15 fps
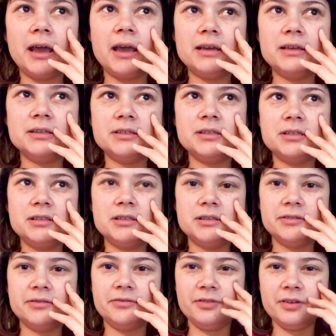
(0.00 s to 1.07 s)
is
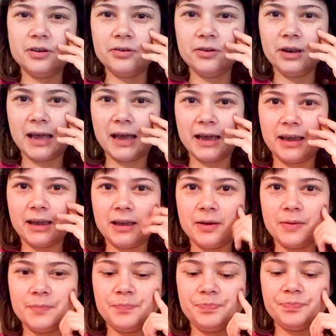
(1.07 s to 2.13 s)
to feel like
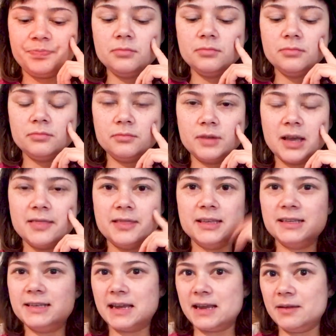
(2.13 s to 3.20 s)

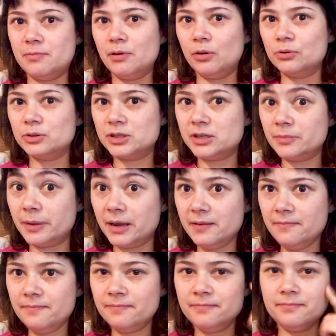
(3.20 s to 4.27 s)
this day belongs to me.
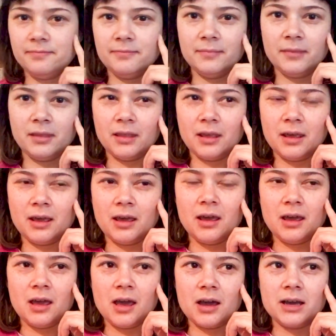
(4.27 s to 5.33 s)

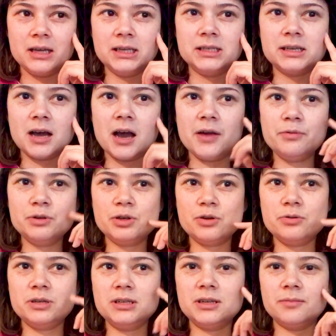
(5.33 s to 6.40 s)
Because I was
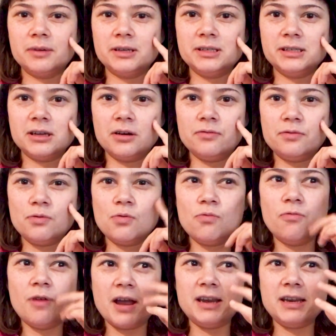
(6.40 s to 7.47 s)
noticing myself
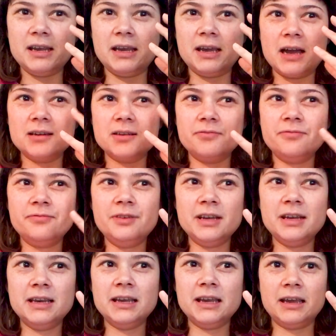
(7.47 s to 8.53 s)
already kind of
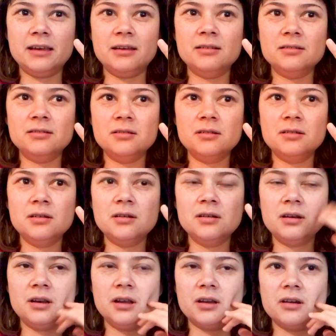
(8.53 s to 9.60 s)
feeling
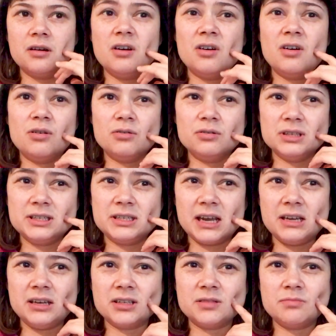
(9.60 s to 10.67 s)
like, oh, the day
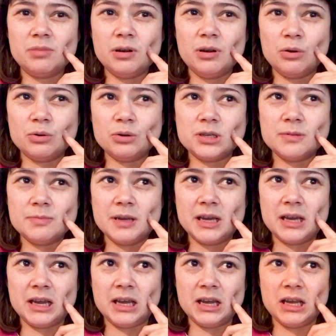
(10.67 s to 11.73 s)
doesn't belong to
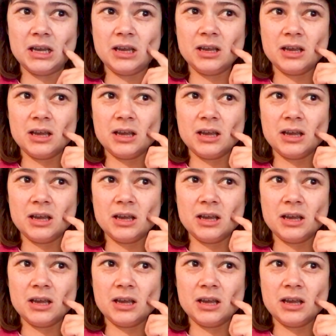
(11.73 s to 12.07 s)
me.